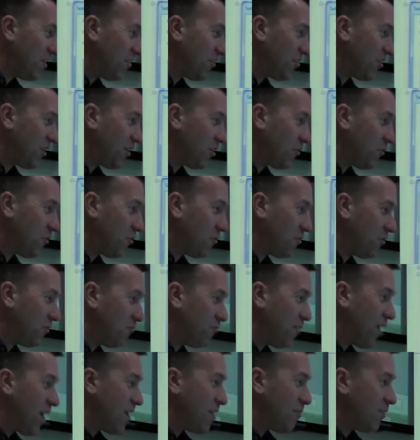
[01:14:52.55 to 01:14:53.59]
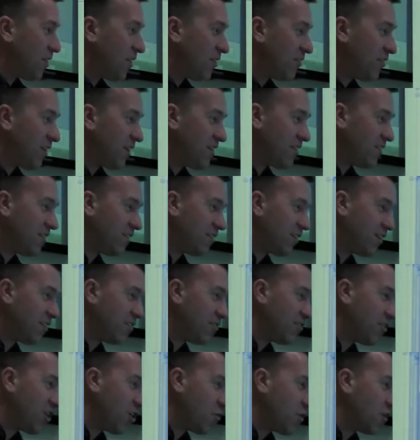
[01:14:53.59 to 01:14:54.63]
So the random test data said
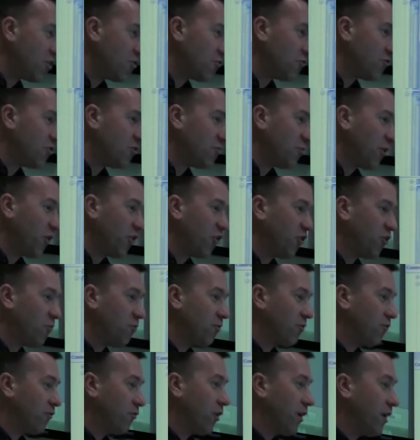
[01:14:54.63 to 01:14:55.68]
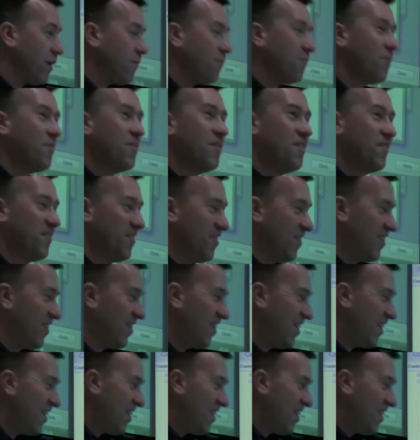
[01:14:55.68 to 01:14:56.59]
no one's responsible for it.